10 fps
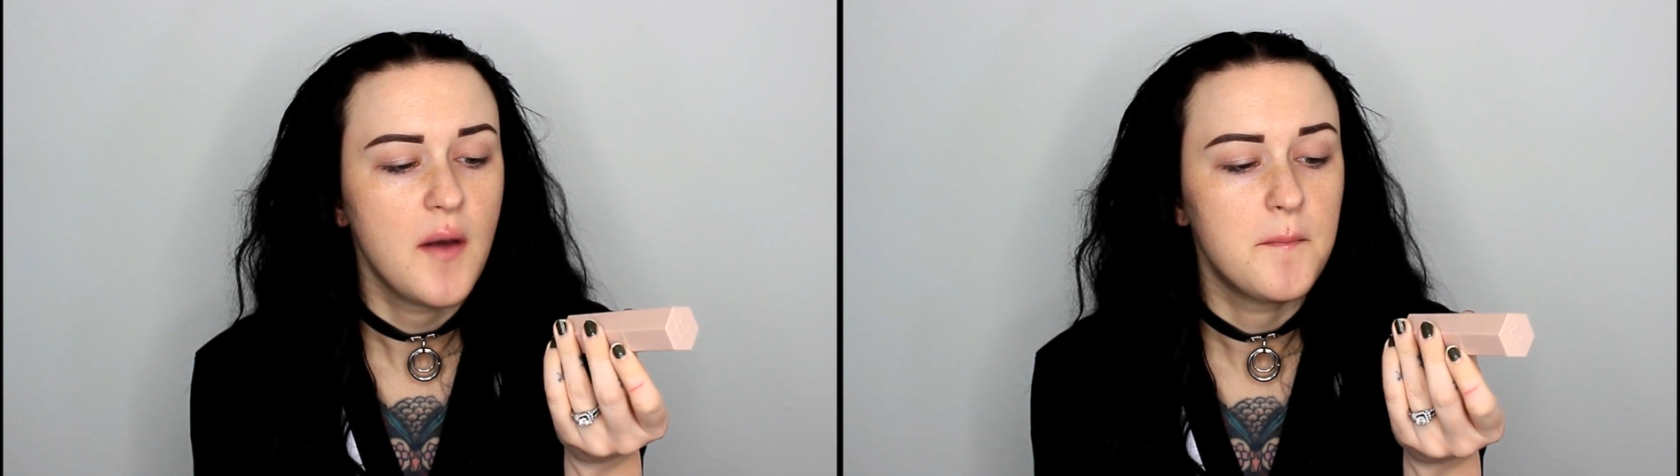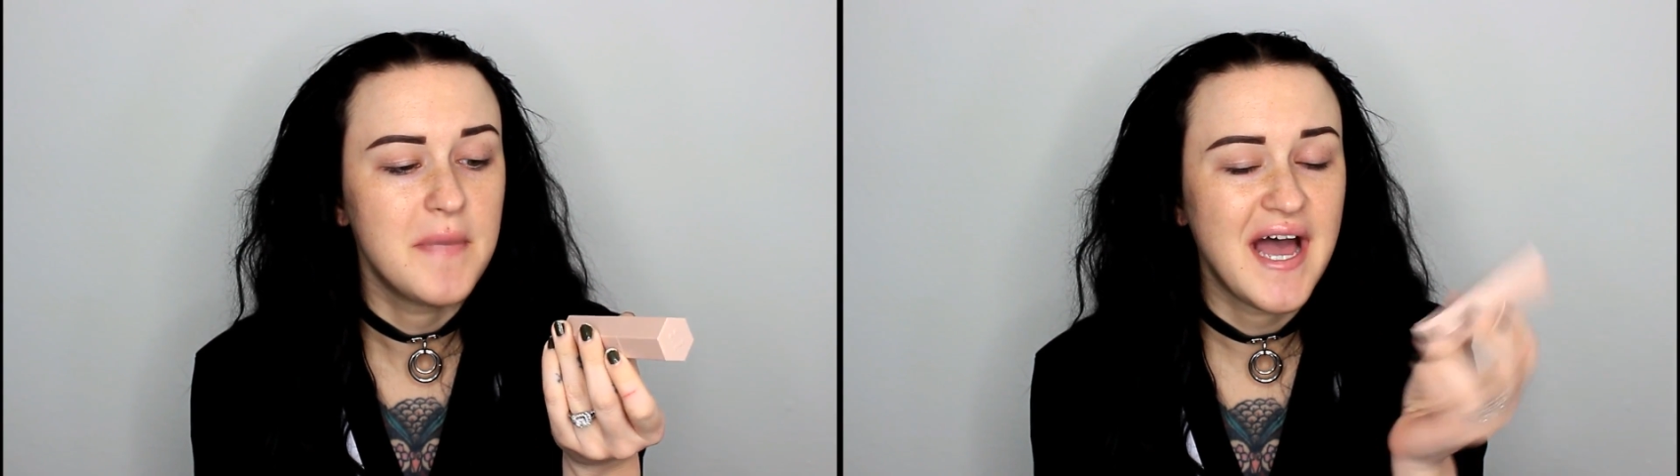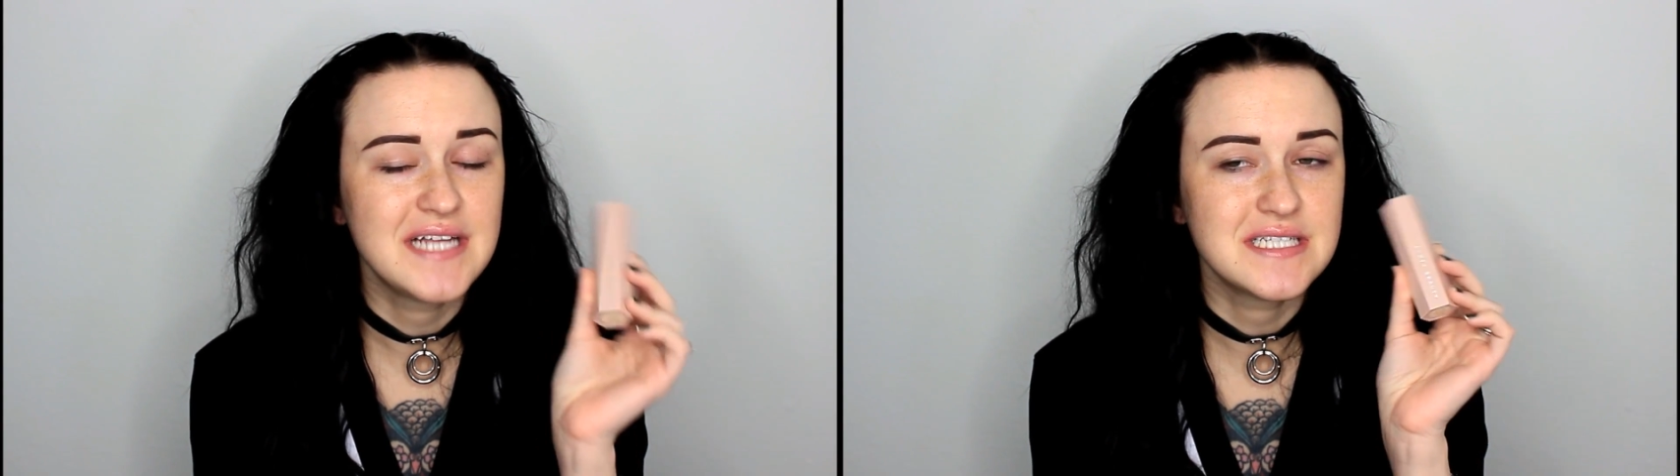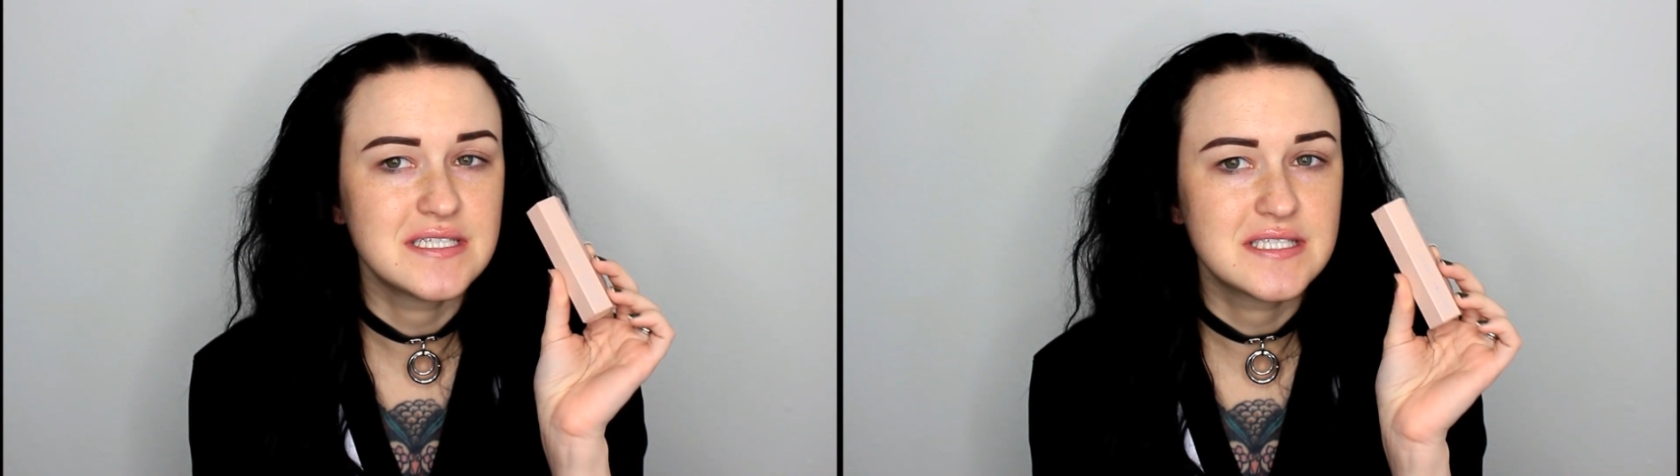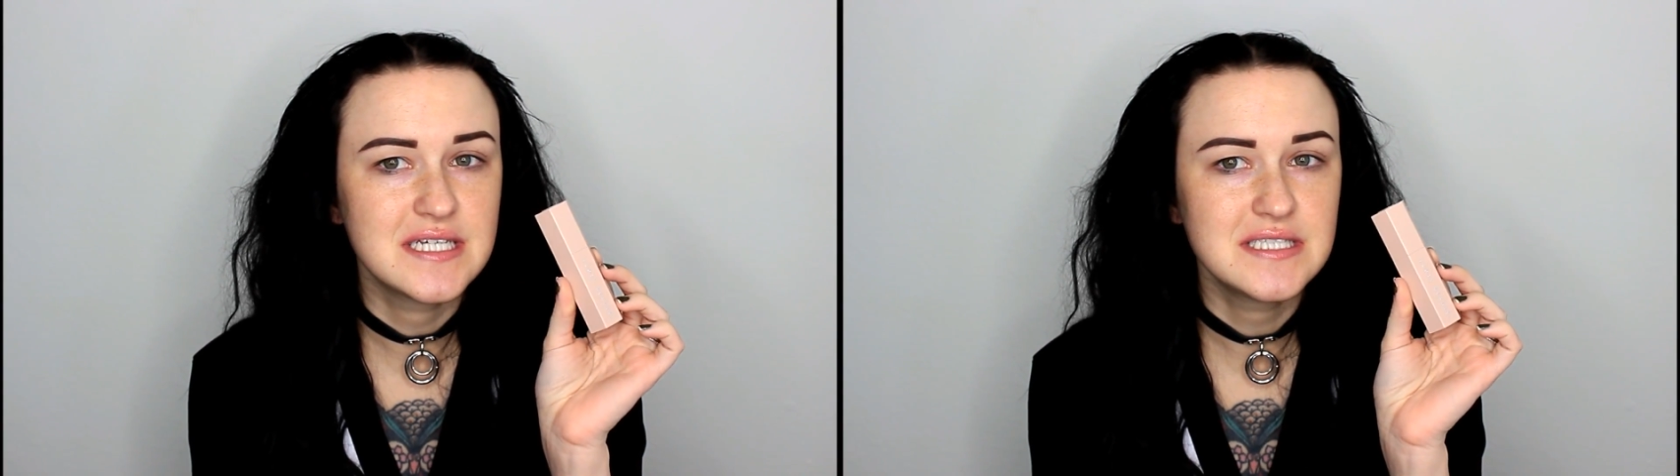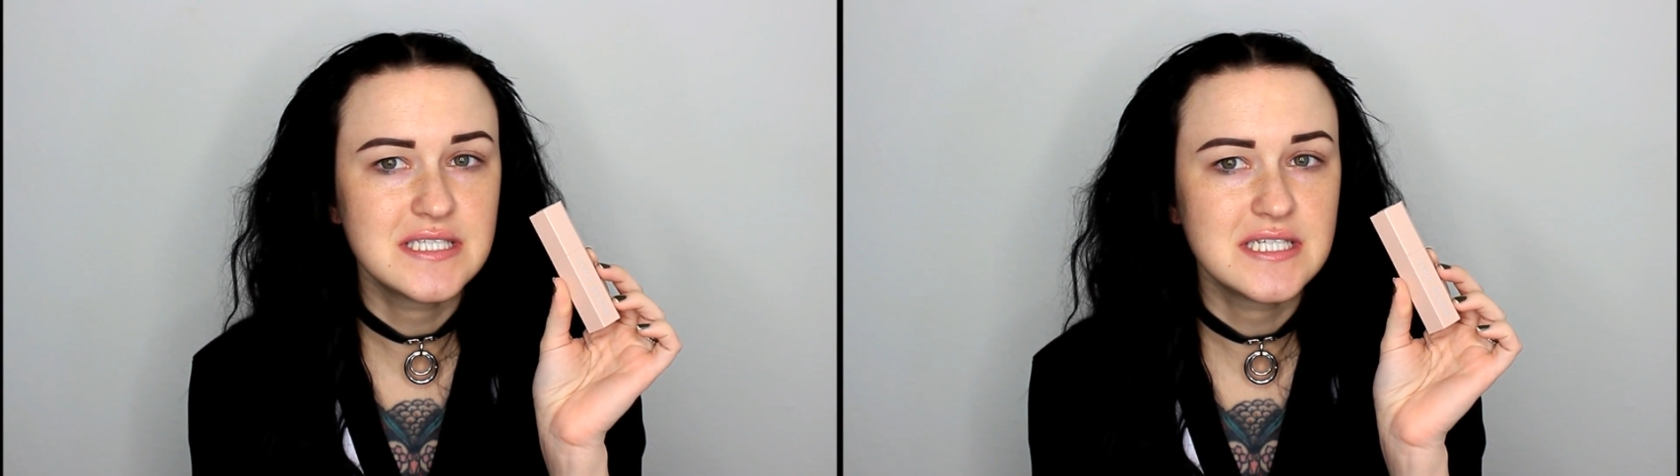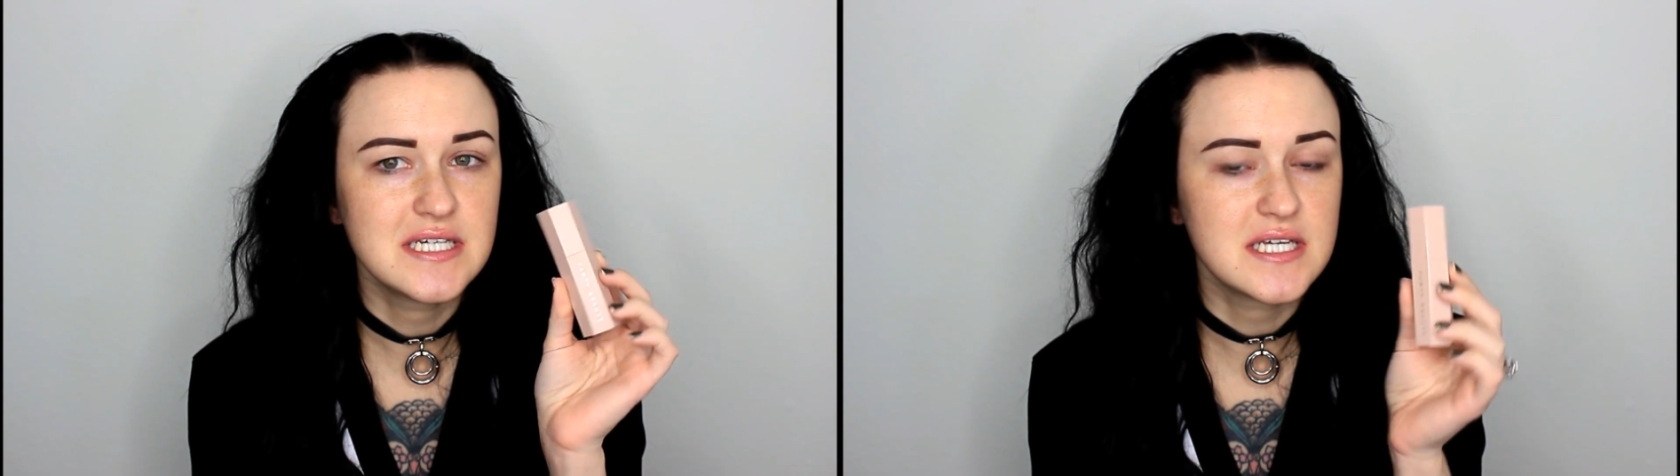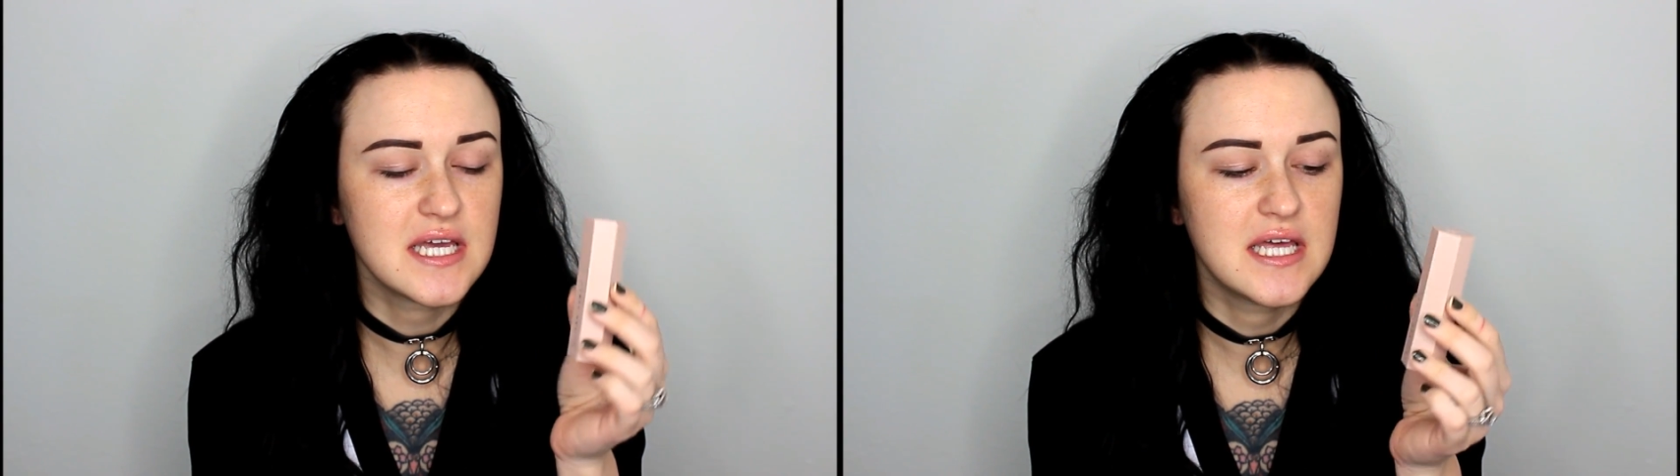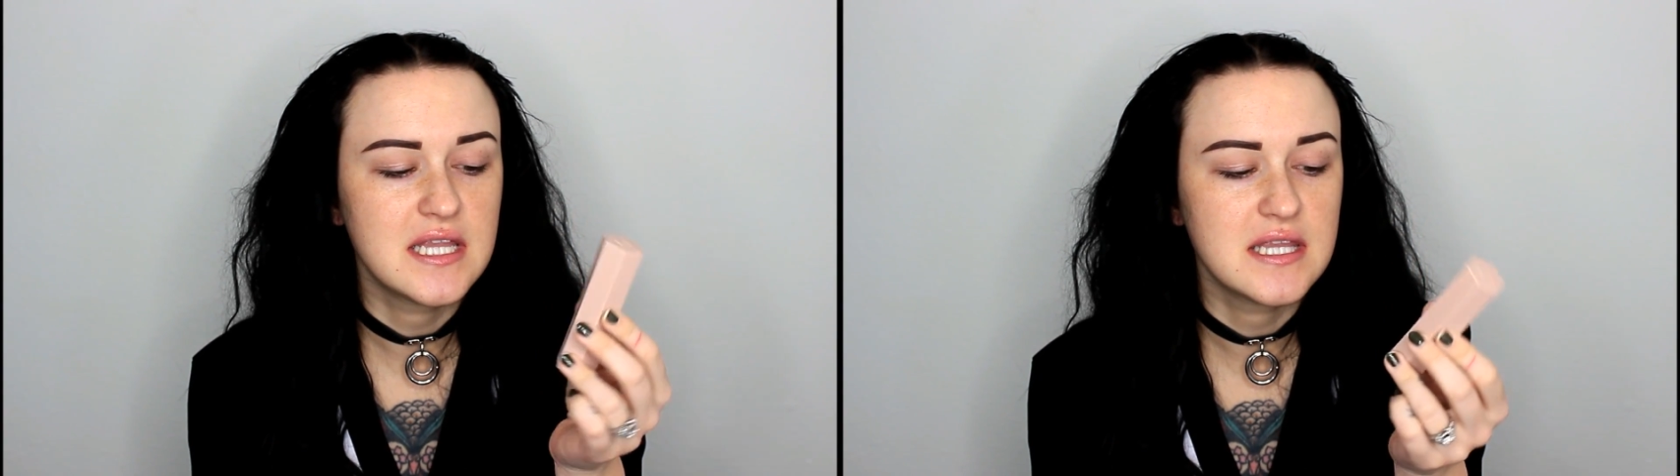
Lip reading: matte skin stick in